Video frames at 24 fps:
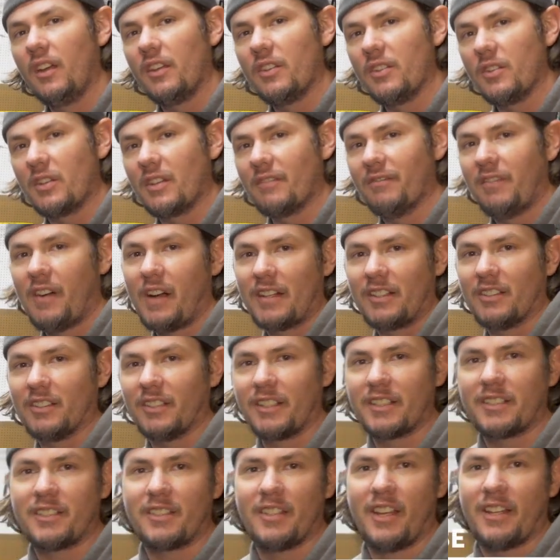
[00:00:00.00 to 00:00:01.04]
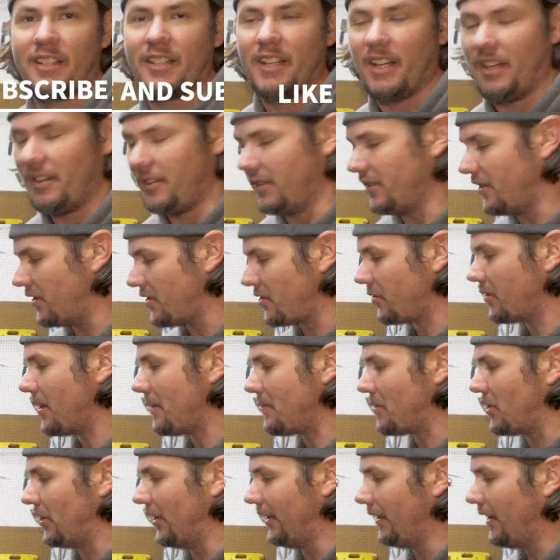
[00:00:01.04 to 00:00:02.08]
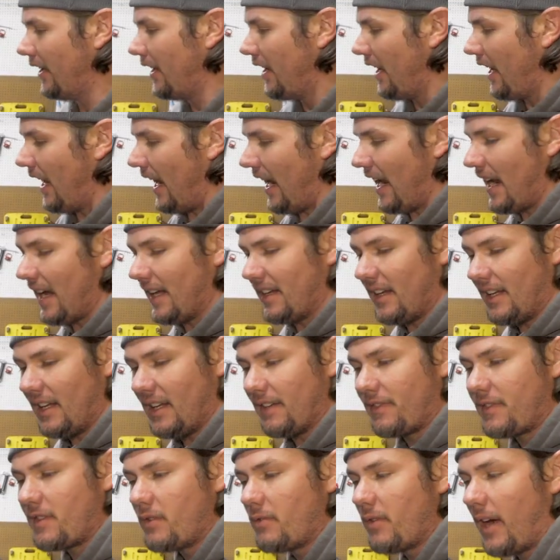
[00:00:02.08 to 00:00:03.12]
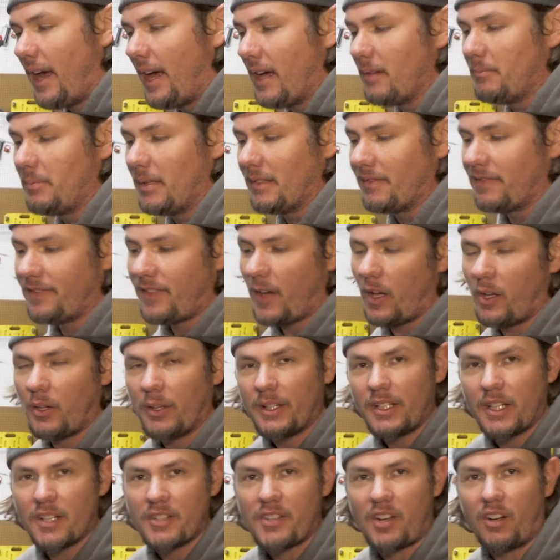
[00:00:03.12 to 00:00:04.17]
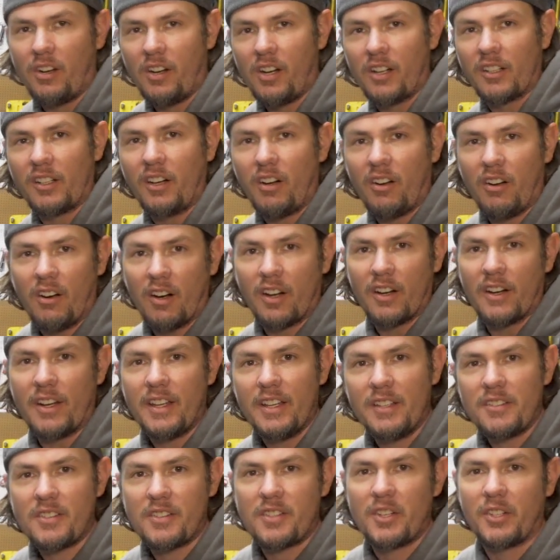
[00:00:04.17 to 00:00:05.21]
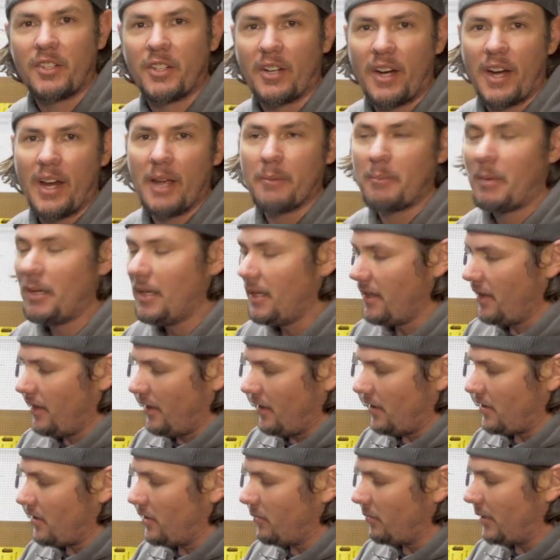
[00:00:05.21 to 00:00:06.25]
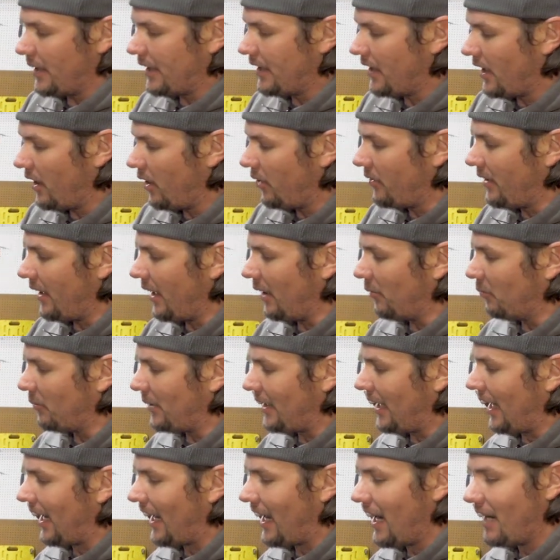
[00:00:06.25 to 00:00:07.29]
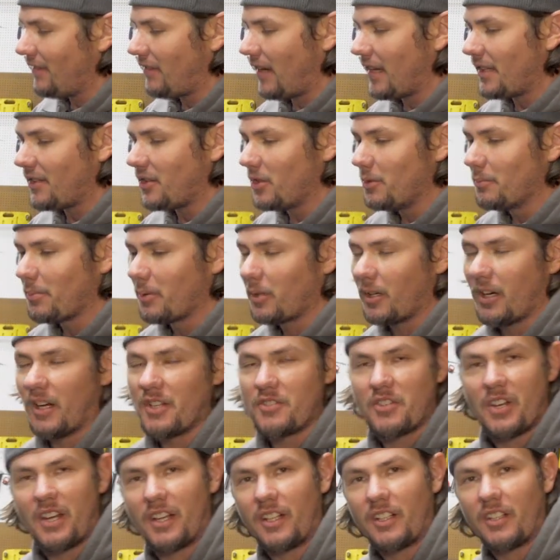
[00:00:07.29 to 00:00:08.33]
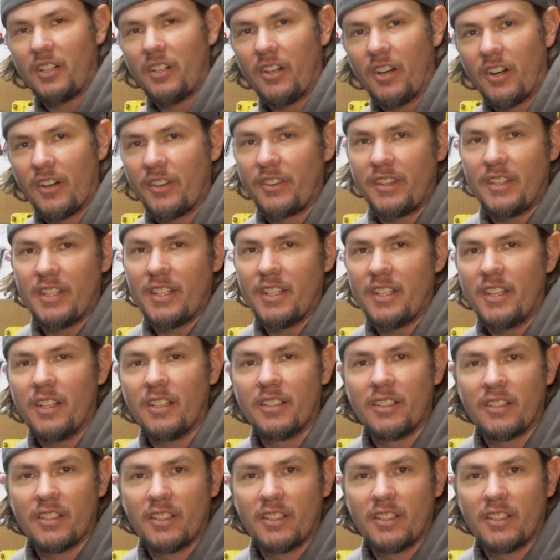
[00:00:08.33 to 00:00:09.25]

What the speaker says: You can find a link to that down in the description. And if you have been following us on our Instagram, you would know that we have a new project car, the